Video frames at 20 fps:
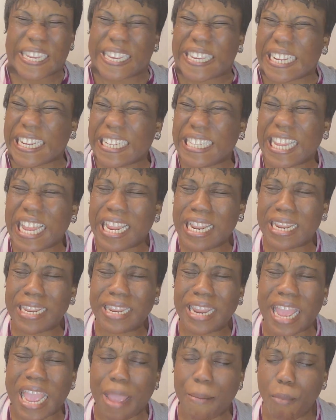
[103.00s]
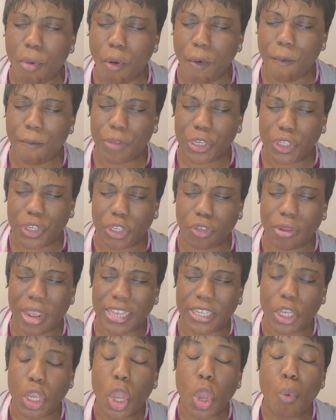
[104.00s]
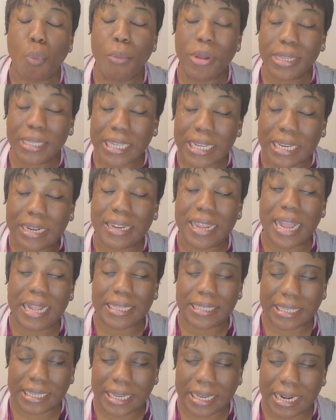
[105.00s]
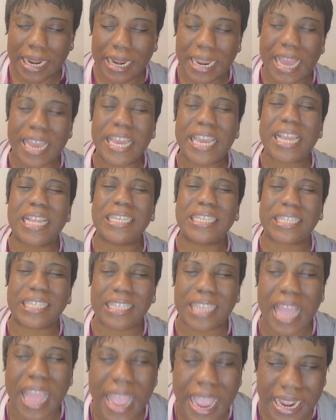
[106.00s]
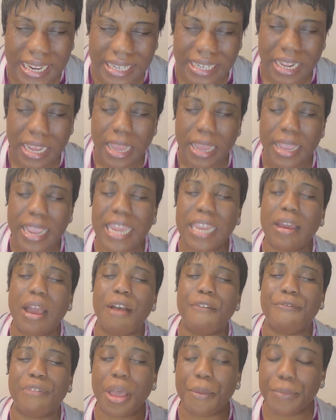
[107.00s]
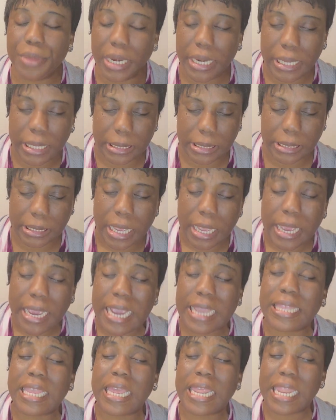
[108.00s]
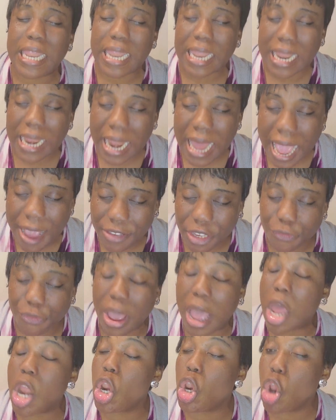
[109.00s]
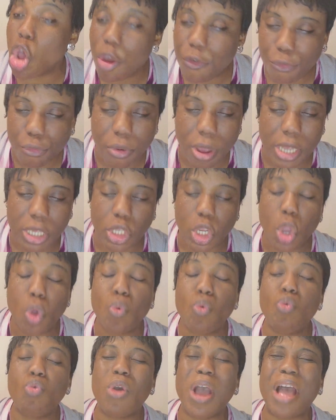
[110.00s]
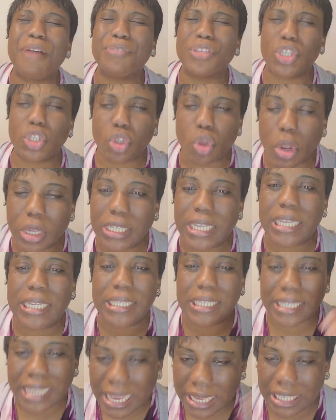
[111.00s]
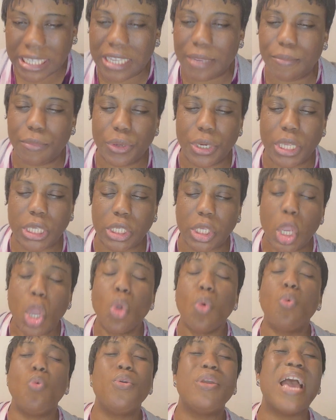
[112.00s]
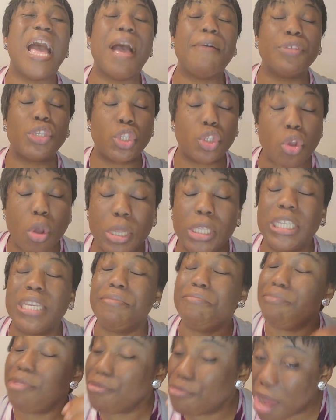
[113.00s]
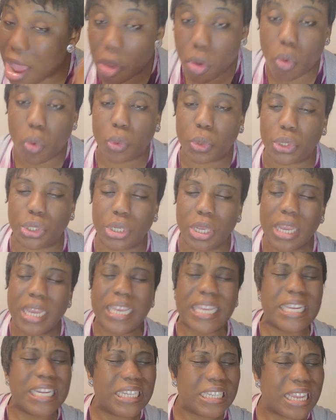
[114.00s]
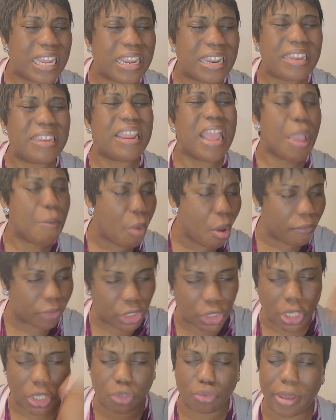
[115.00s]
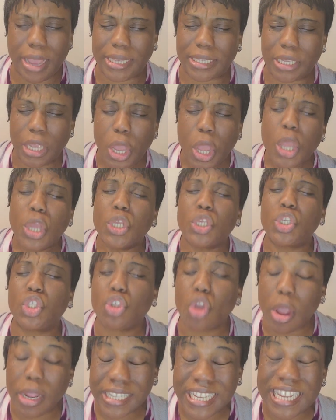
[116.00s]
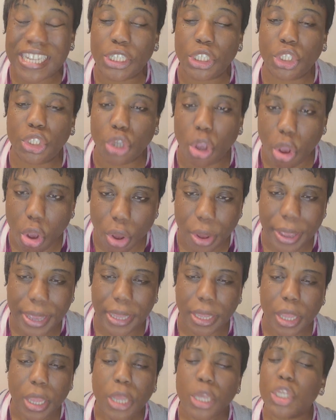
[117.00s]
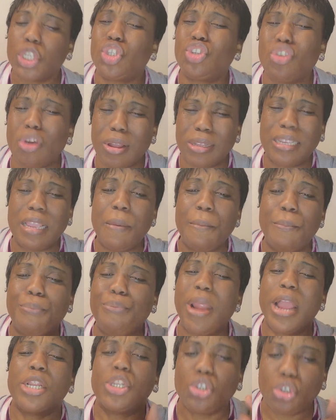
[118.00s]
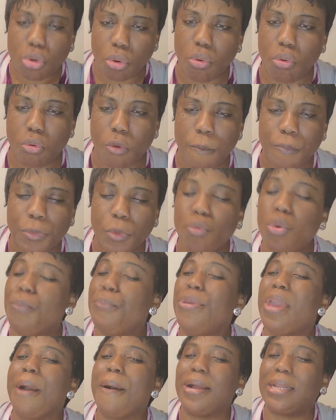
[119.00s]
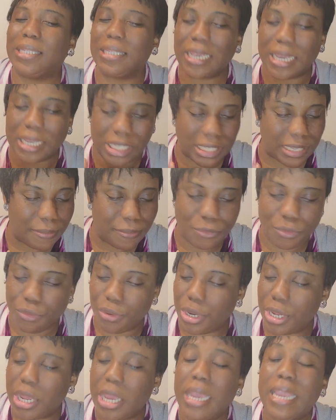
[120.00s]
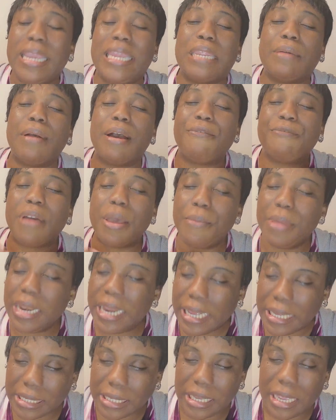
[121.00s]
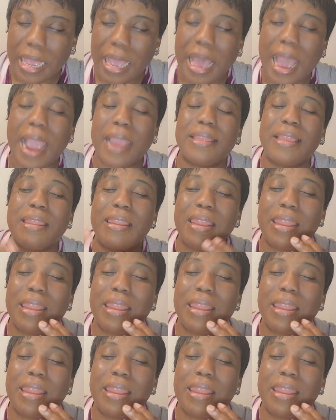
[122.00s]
In the name of Jesus Christ, we decree and declare that instead, in our families, in the lives of our loved ones, we have sudden testimonies. We have sudden miracles. In the name of Jesus Christ, sudden joy, sudden breakthrough will be our testimony in our families and the